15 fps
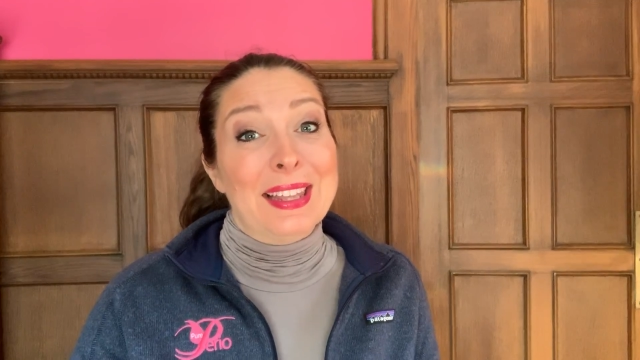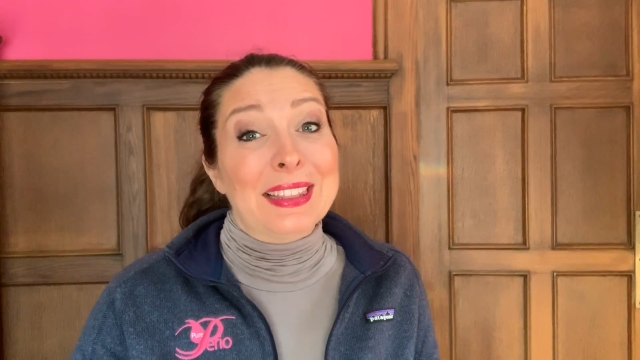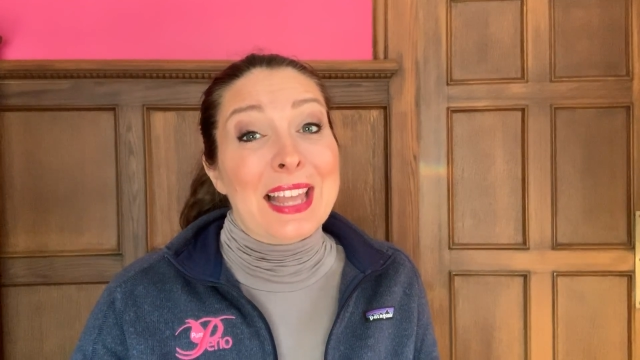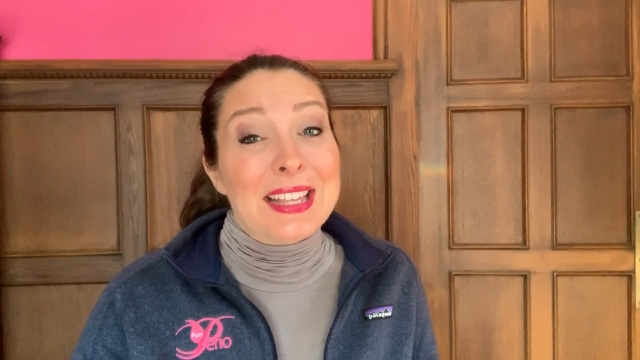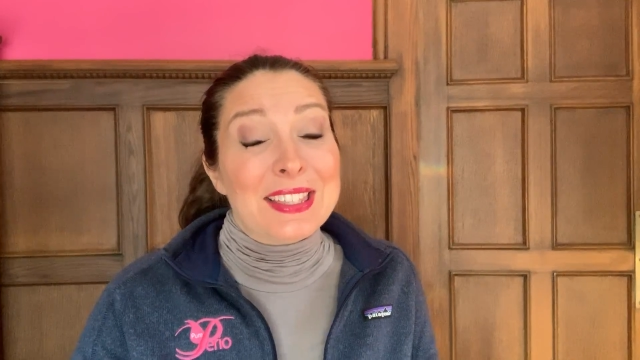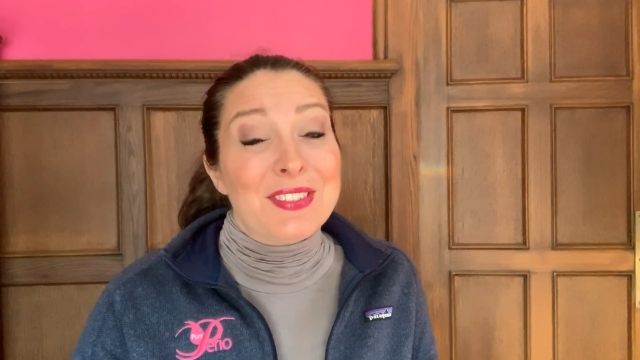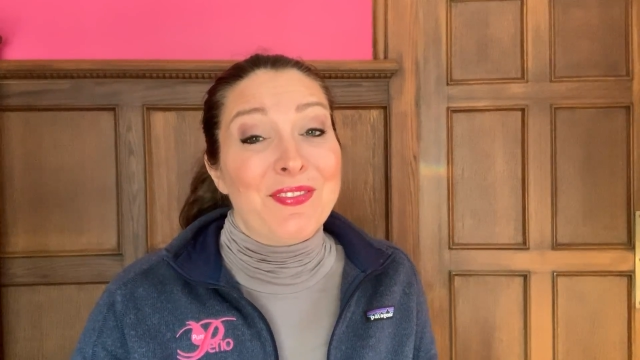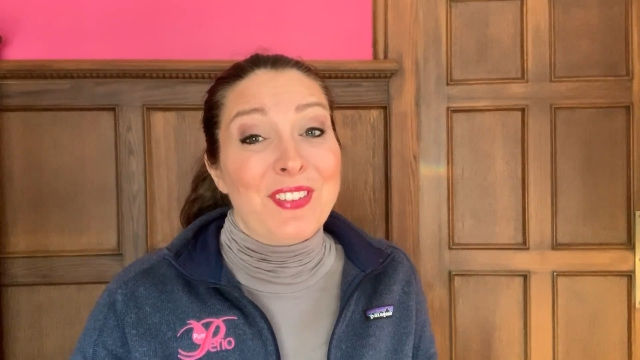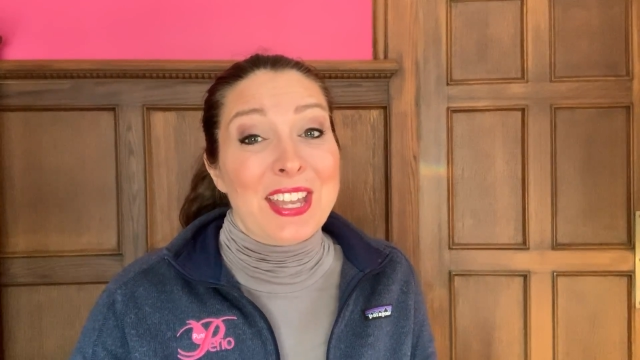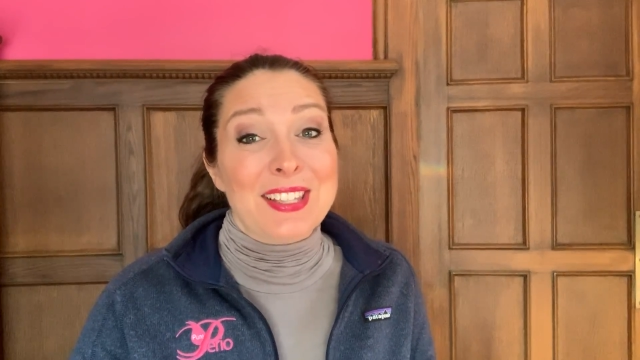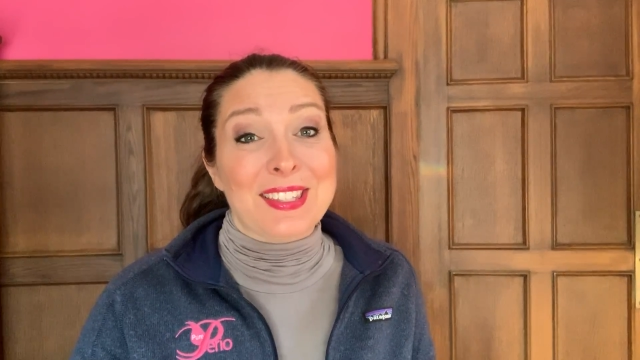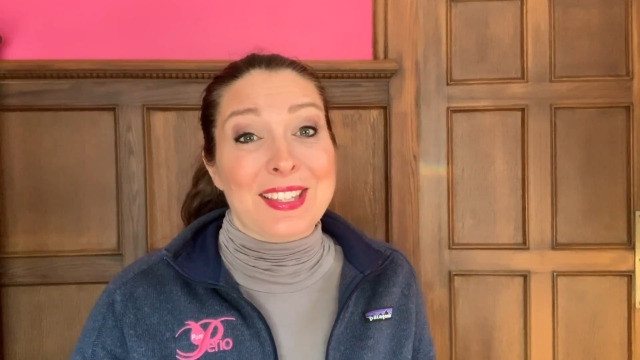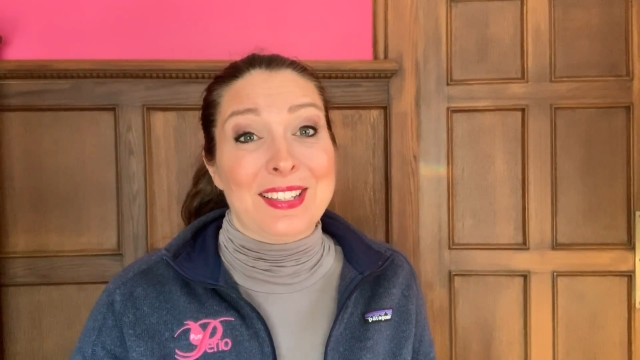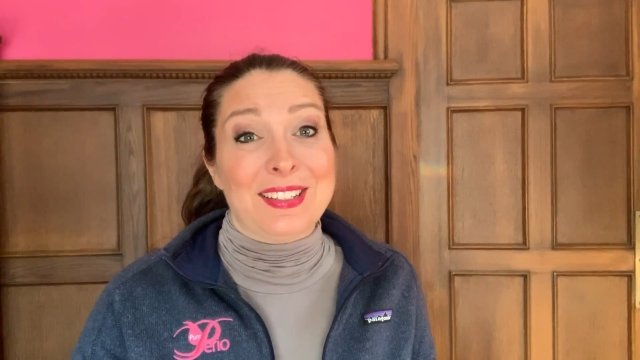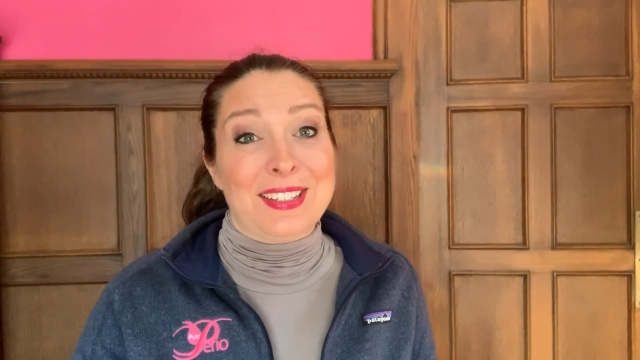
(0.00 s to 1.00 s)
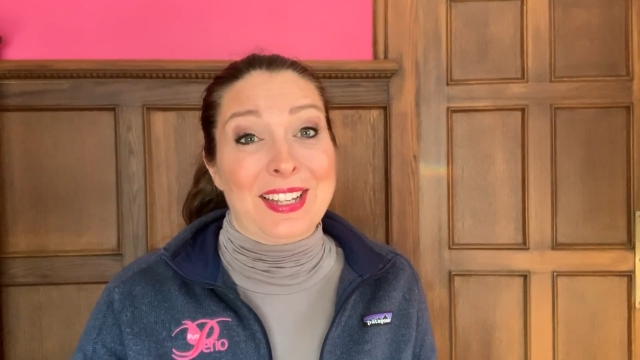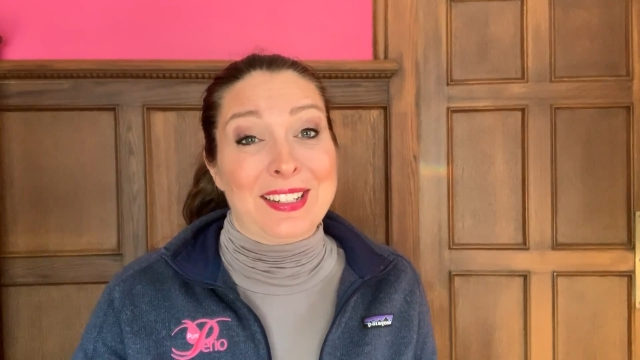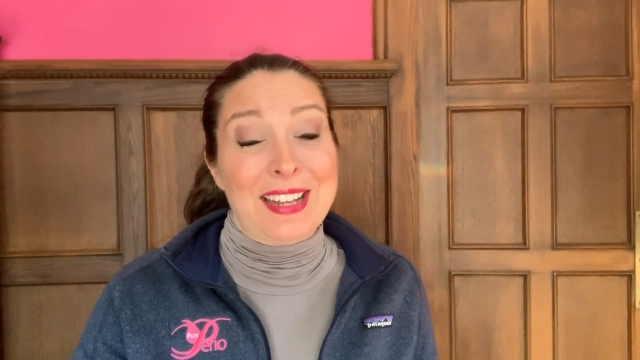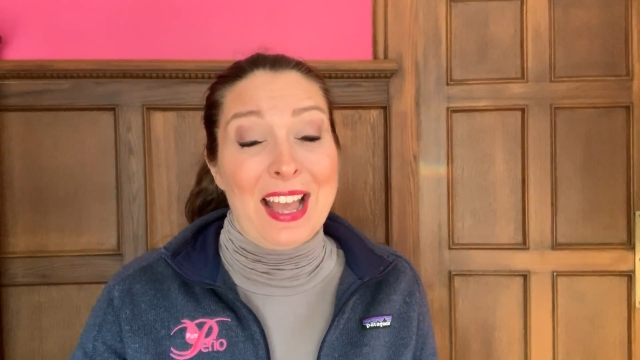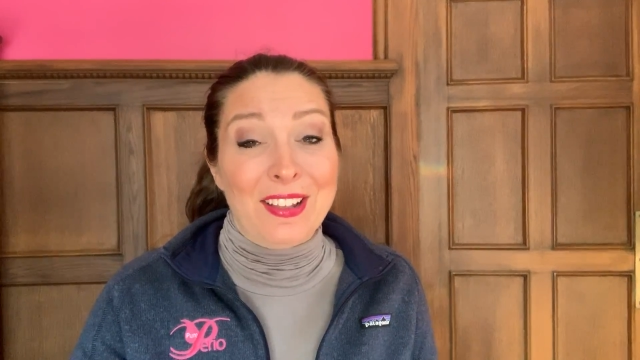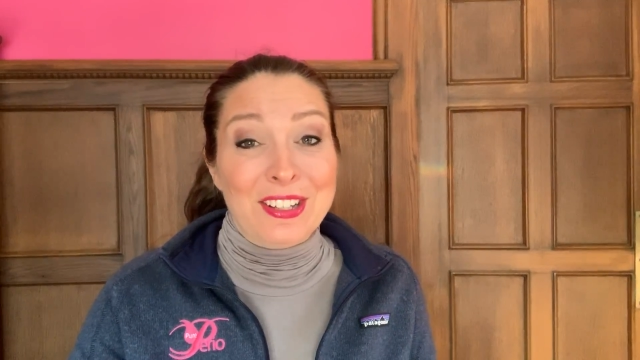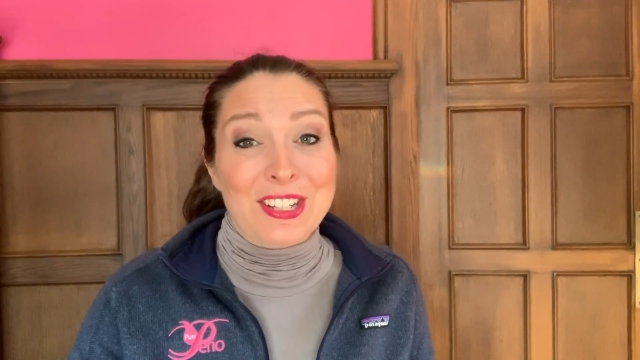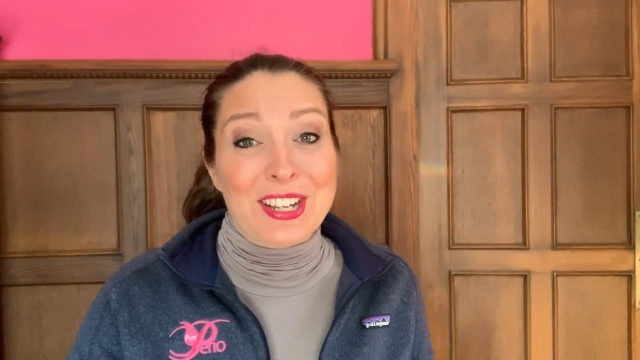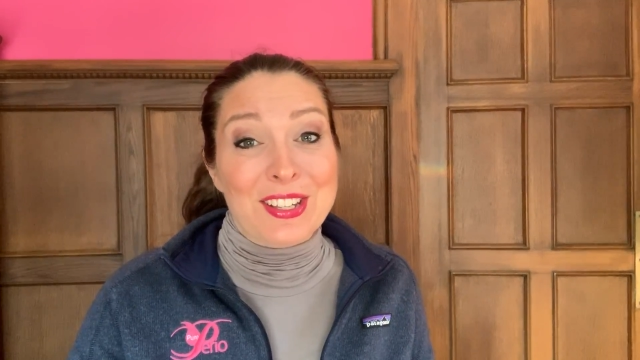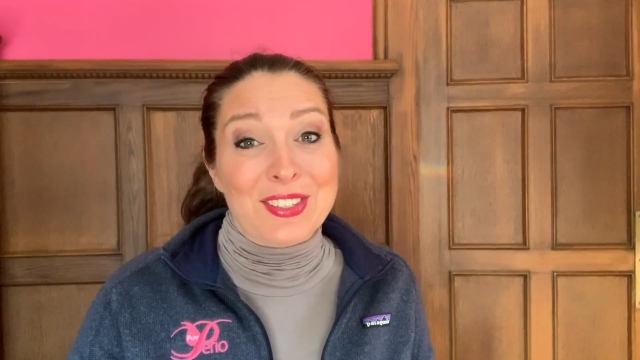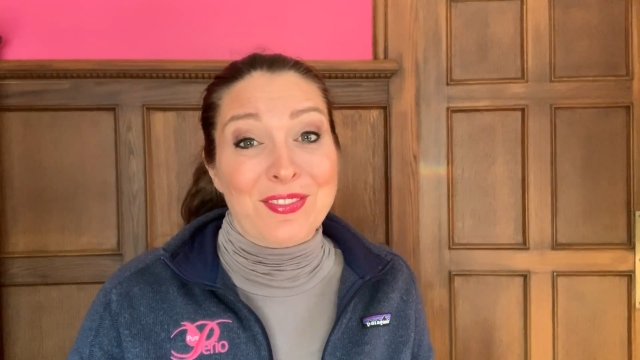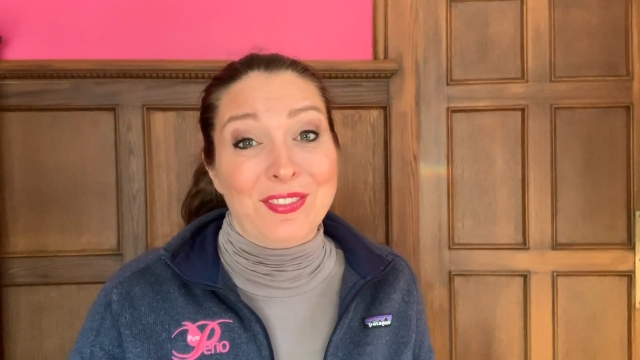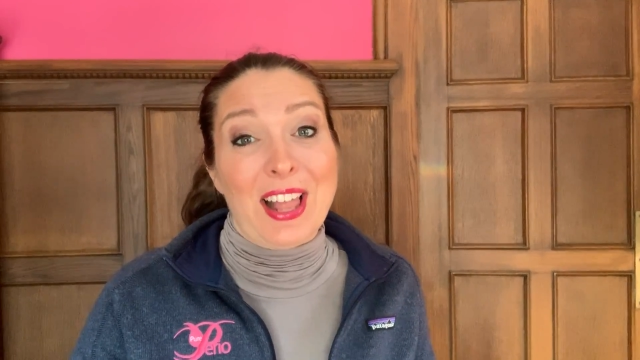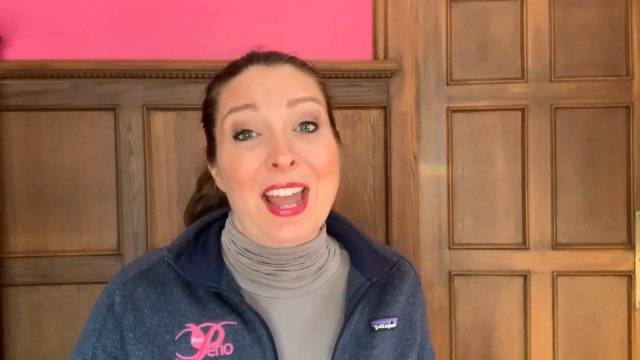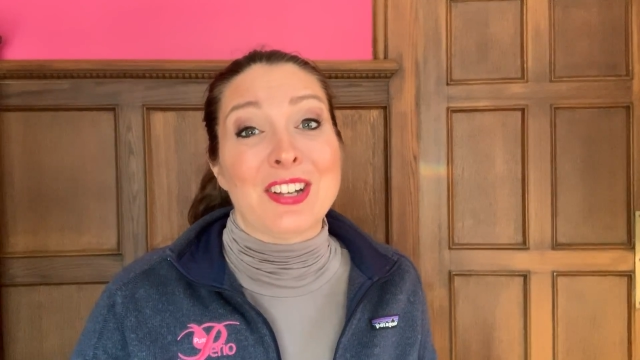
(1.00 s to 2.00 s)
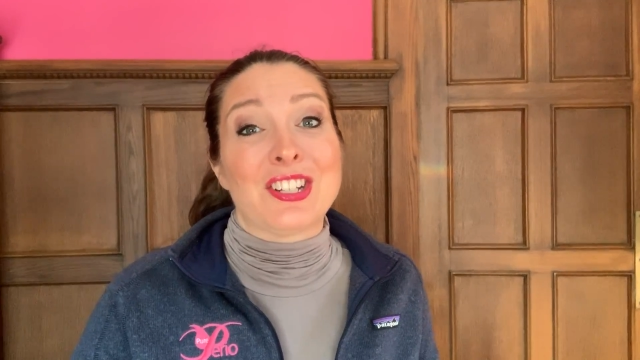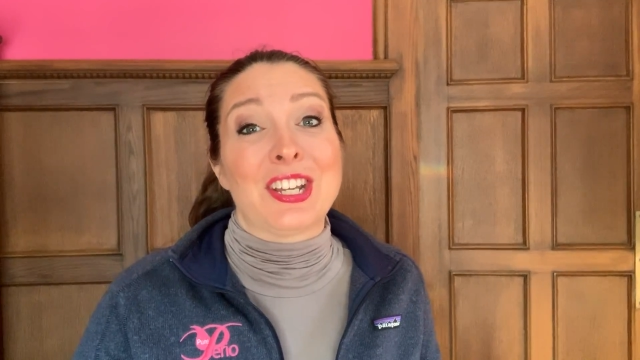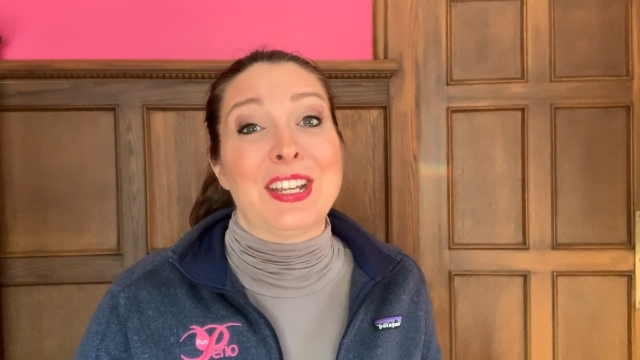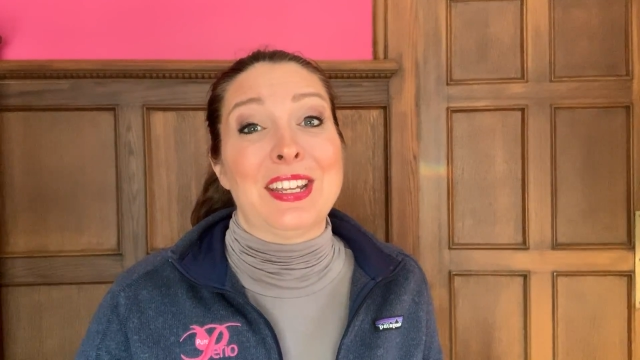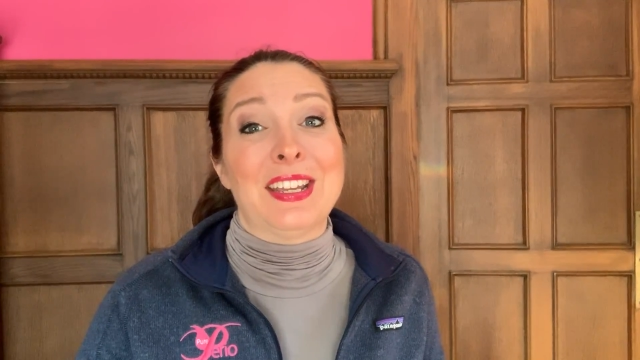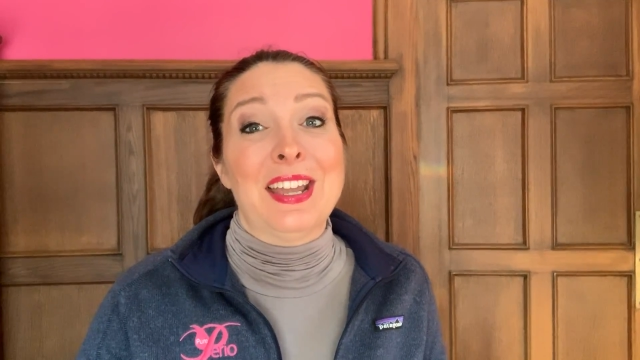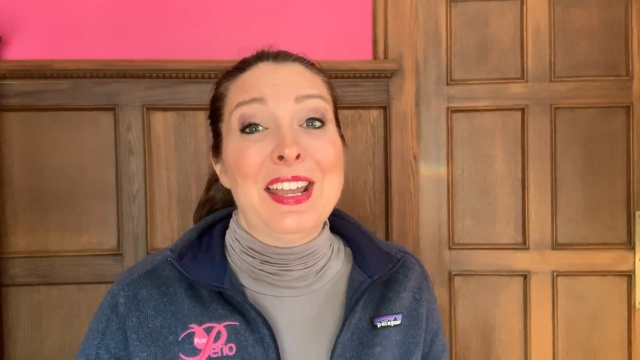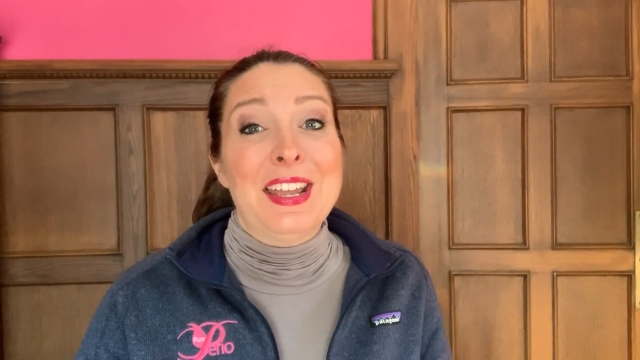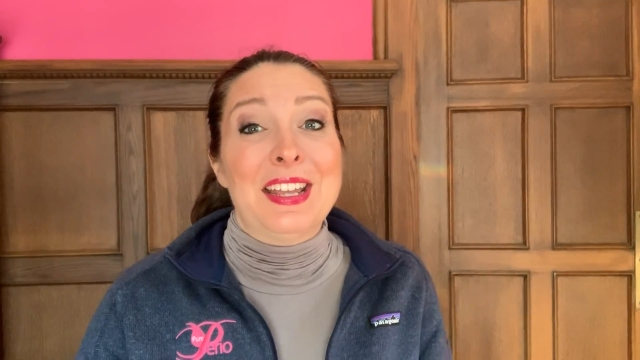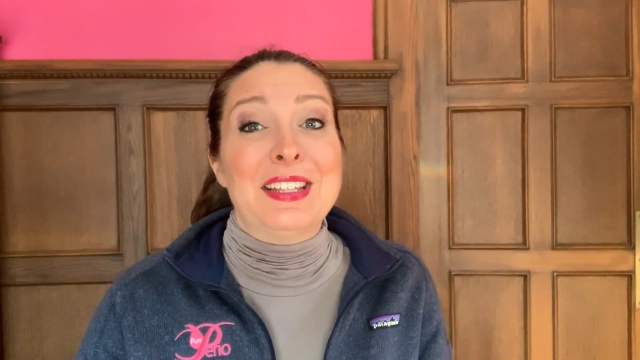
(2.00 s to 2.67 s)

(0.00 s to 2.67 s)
Let's face it, technology is flashy,